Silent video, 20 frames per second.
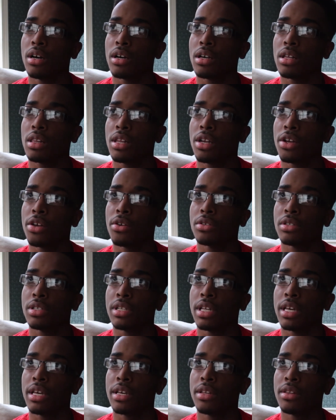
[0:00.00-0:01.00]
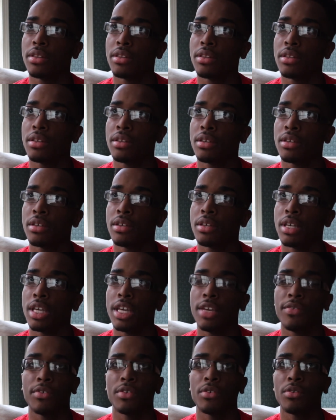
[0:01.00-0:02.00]
Claire's death,
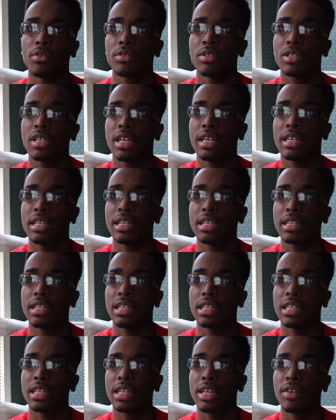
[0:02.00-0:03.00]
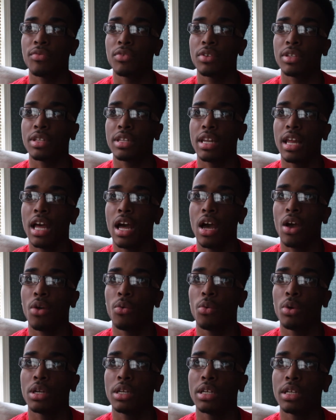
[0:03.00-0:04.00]
even though it's different than how
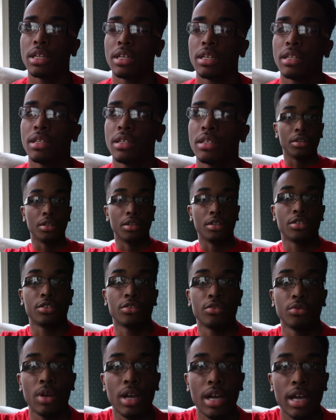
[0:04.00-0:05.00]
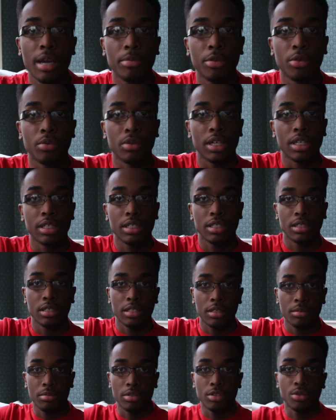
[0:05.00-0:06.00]
I wanted it. Describe the
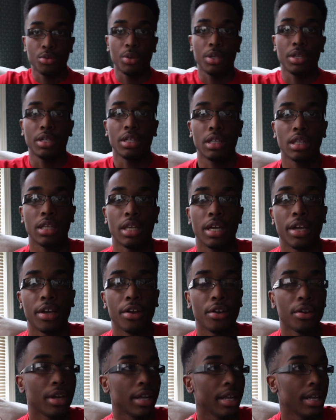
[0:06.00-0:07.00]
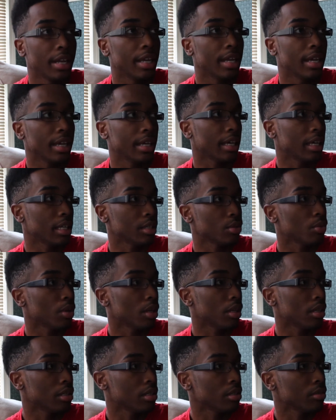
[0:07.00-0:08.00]
relationship between Claire and Nick, as
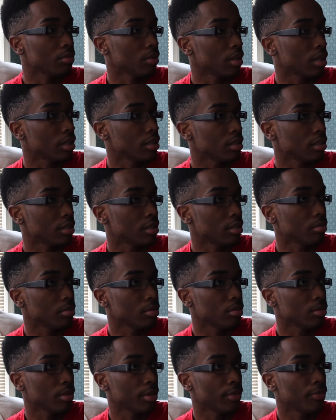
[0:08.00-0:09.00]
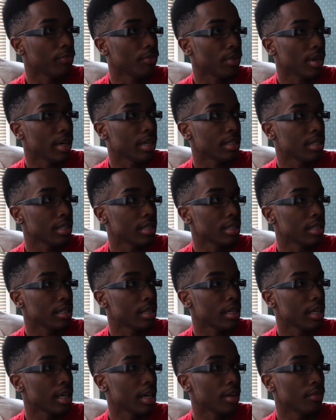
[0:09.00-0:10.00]
well as the relationship between Francis
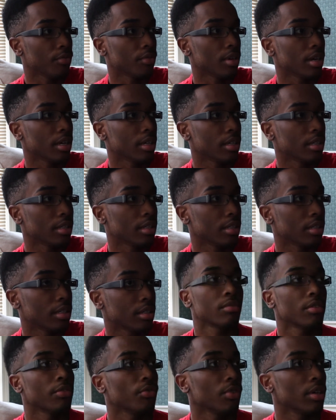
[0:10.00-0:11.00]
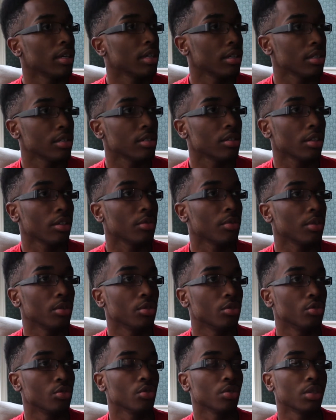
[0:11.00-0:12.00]
and Veronica. Veronica is the only one
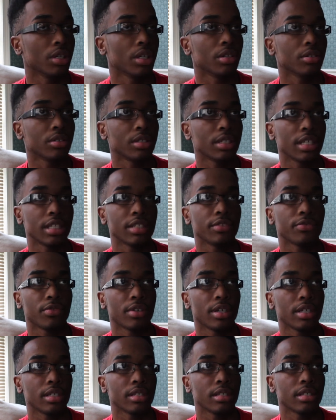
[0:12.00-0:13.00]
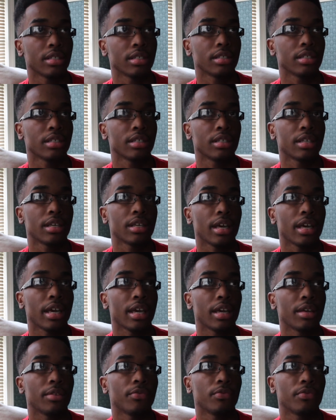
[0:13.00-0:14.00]
who truly understands Francis,
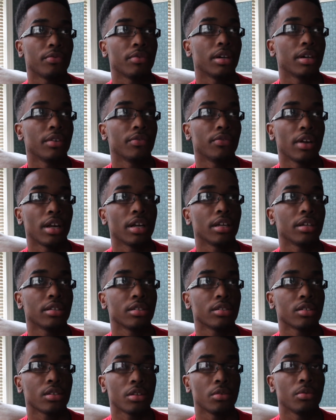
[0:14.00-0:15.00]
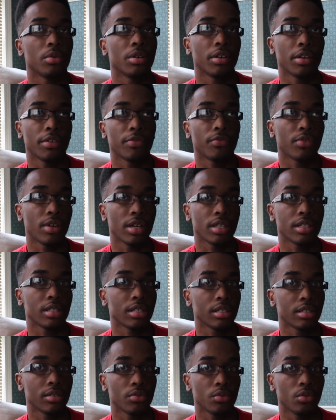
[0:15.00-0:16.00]
and Veronica is the only one that
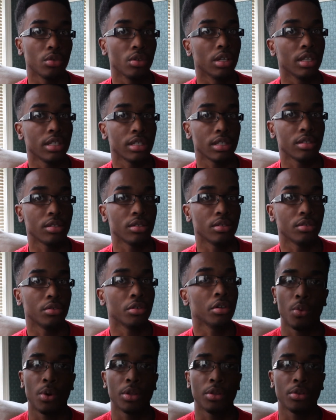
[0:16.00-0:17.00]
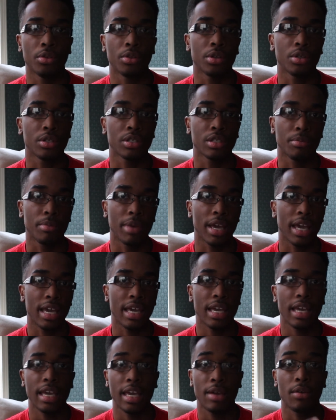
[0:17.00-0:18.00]
Francis will listen to. Whether there's some
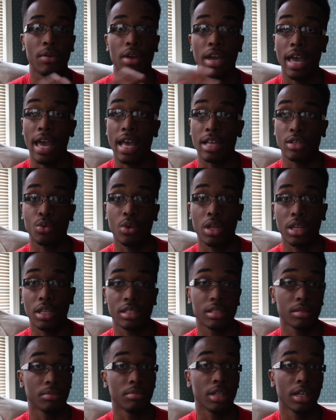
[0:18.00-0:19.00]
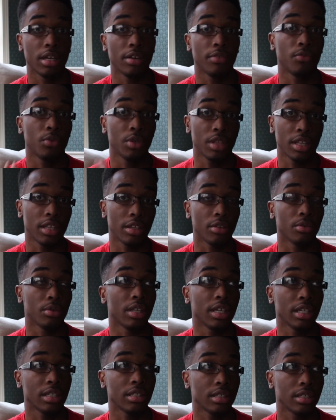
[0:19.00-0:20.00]
hate as well as some love within the
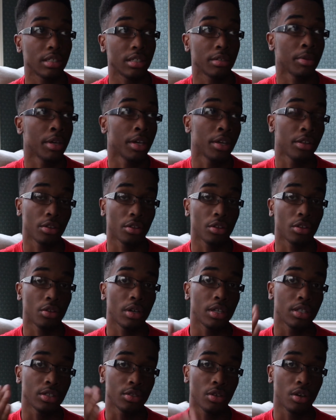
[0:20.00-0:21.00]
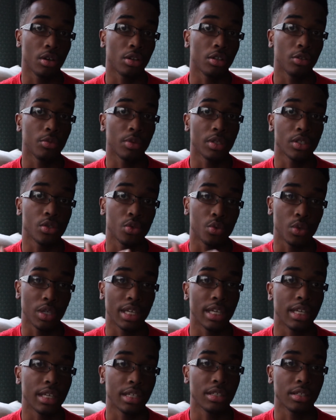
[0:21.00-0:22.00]
relationship, they're the only ones who
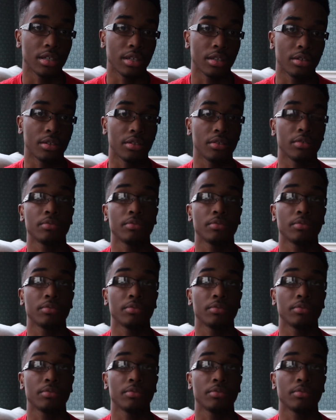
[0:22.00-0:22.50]
get each other.